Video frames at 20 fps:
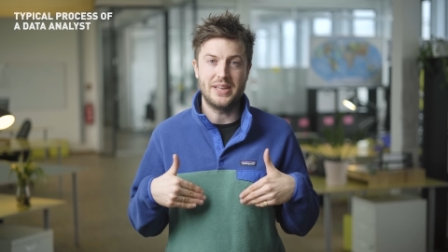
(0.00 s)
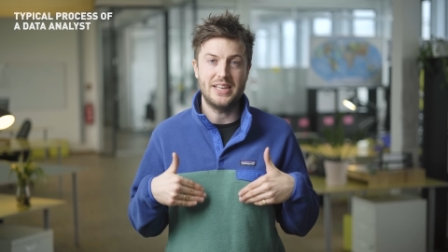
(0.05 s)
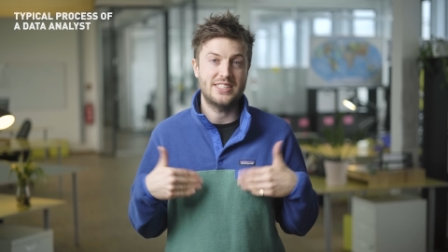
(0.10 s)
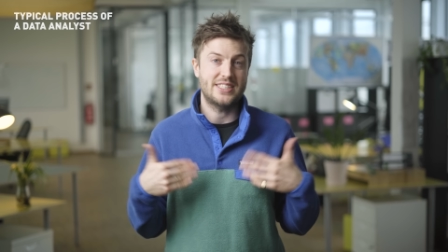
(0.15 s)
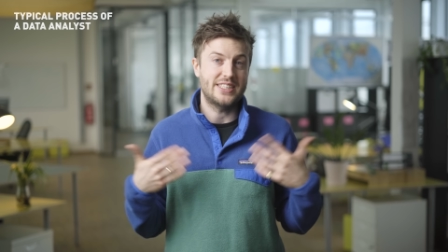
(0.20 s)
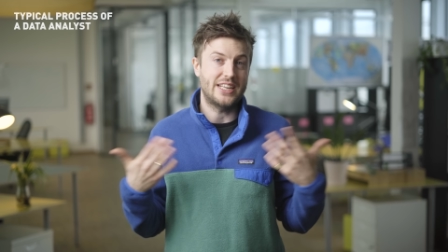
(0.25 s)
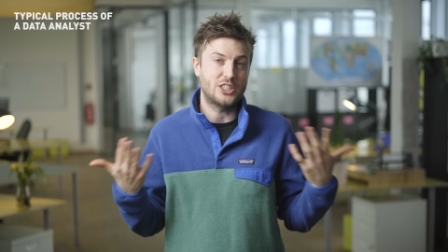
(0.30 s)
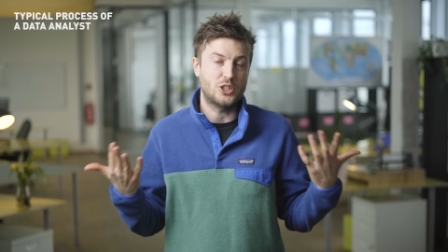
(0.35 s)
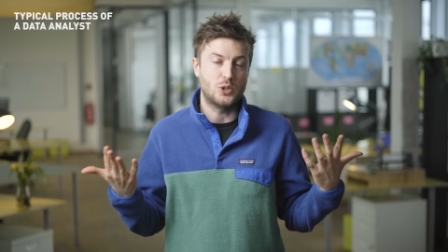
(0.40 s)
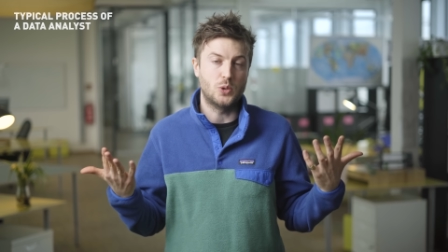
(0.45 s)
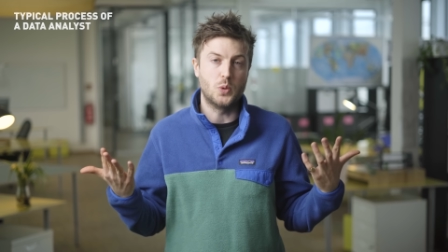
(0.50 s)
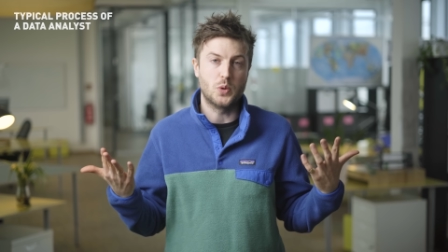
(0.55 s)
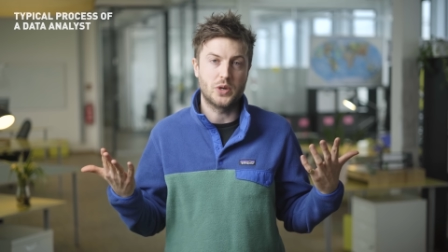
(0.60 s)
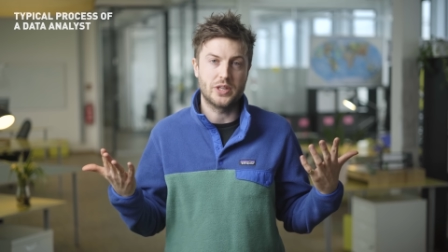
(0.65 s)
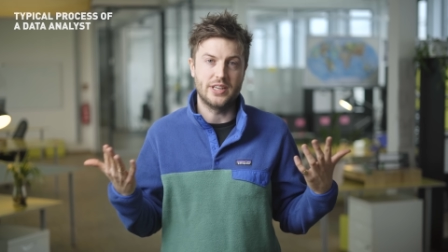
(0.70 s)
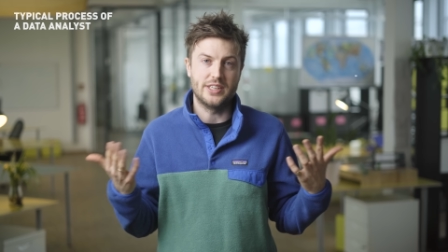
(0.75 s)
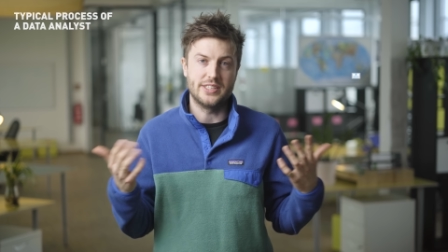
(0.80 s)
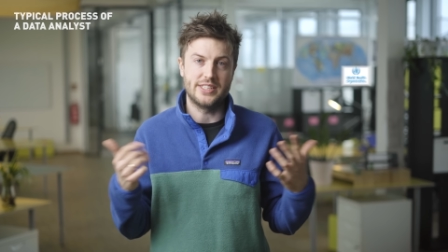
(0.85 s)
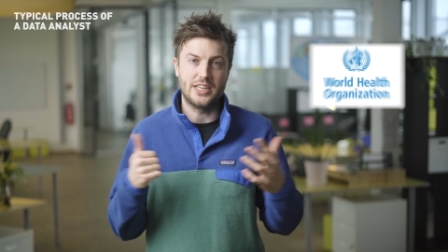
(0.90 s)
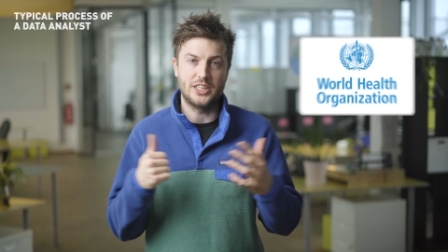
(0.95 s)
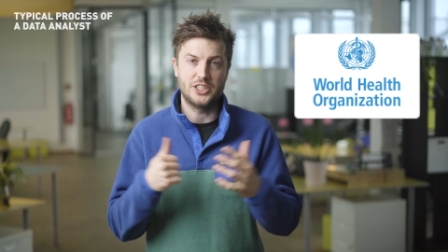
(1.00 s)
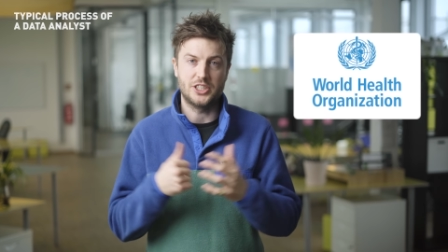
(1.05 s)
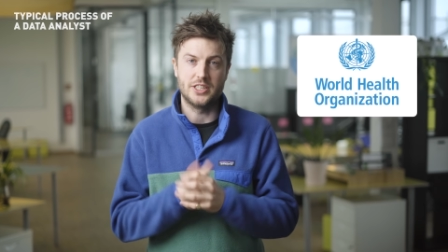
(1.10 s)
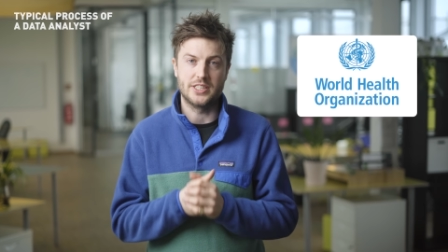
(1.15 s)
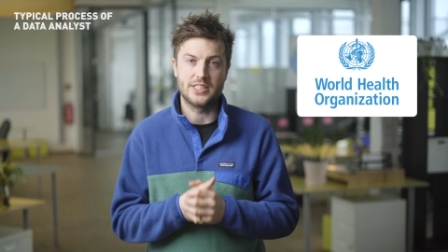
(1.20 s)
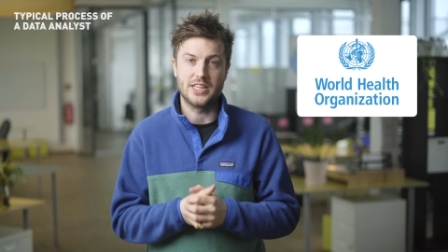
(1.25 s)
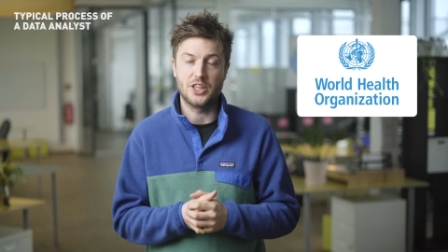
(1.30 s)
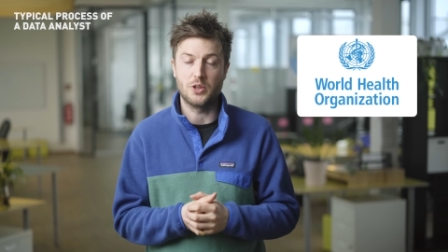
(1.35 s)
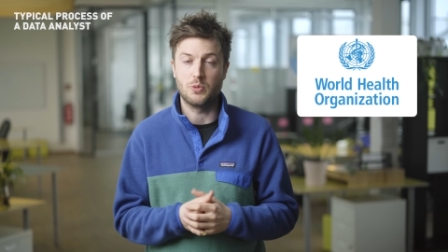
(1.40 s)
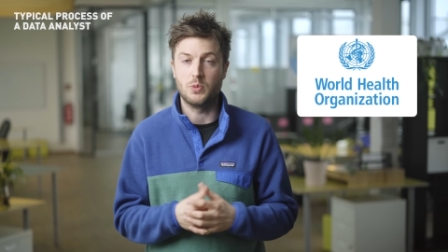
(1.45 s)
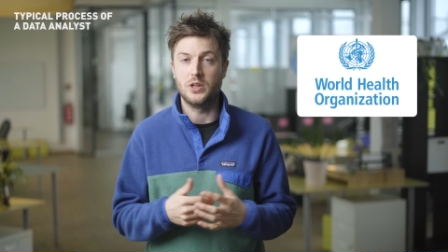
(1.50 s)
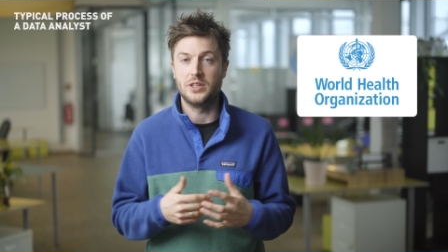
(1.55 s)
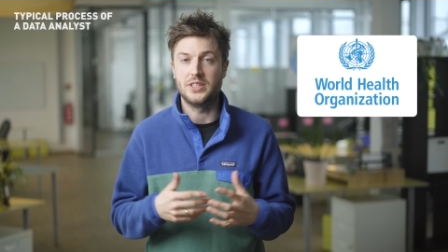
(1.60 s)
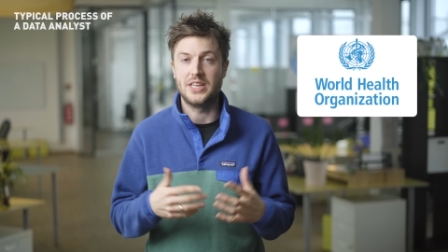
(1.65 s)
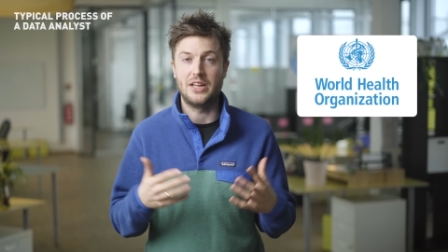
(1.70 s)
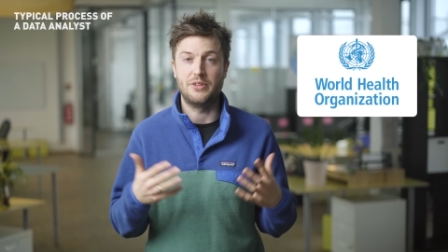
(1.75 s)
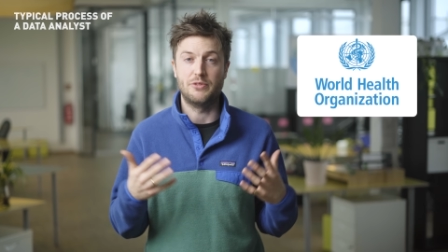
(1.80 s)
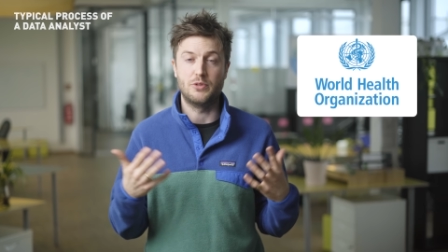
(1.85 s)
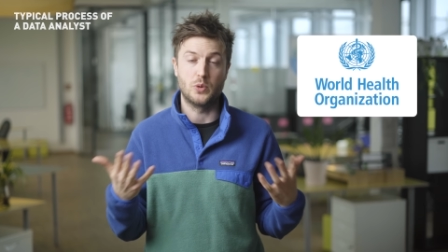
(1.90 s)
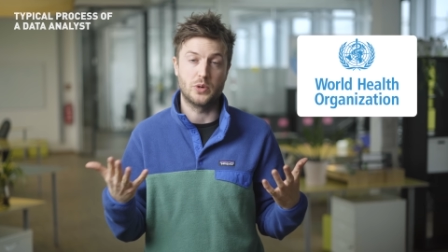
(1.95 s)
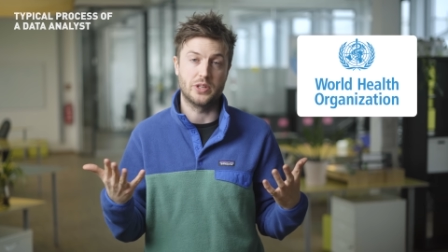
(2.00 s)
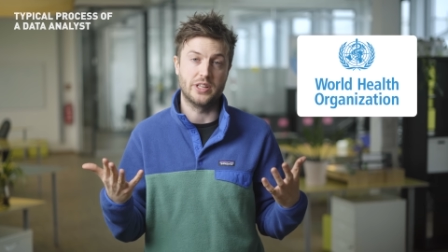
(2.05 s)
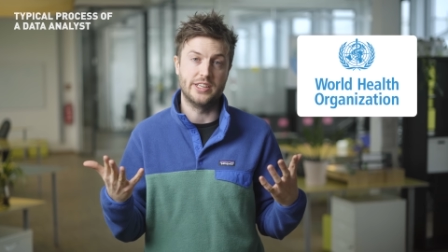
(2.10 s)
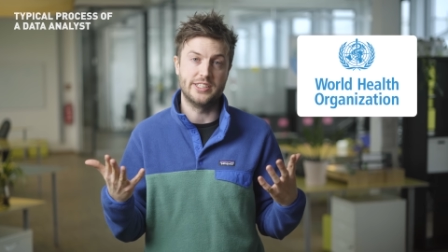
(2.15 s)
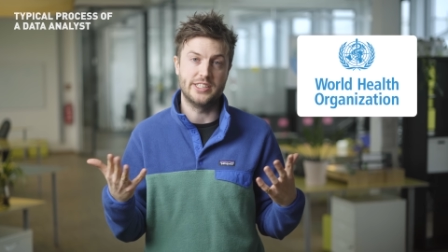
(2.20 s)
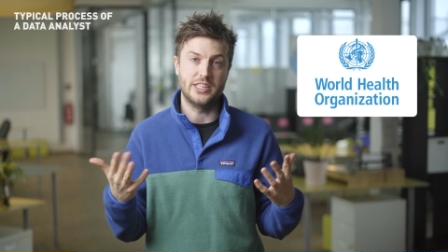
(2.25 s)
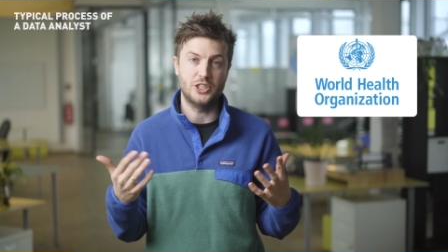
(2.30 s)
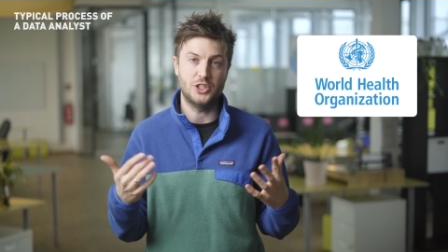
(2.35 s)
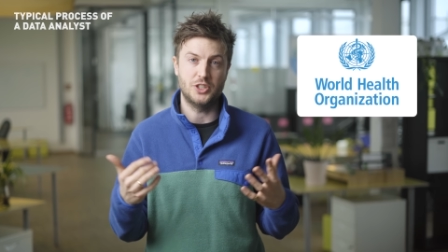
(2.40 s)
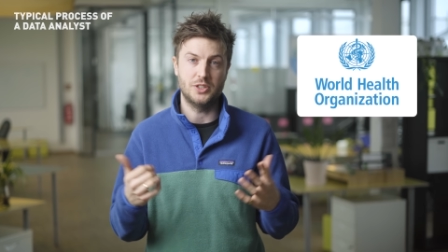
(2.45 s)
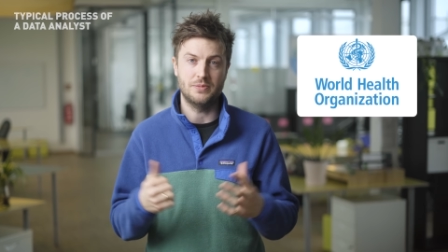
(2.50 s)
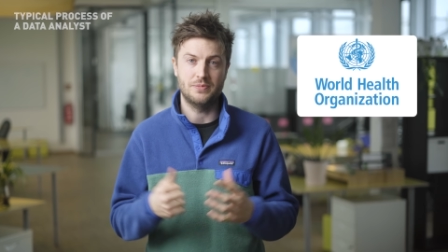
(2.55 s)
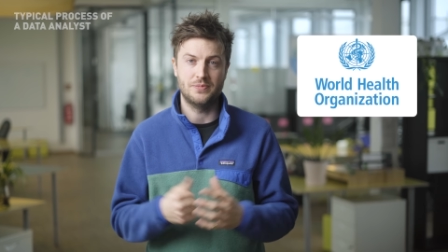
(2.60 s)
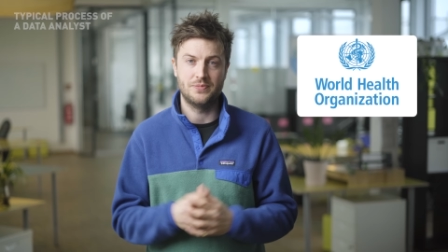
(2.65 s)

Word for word: international organizations like the World Health Organization.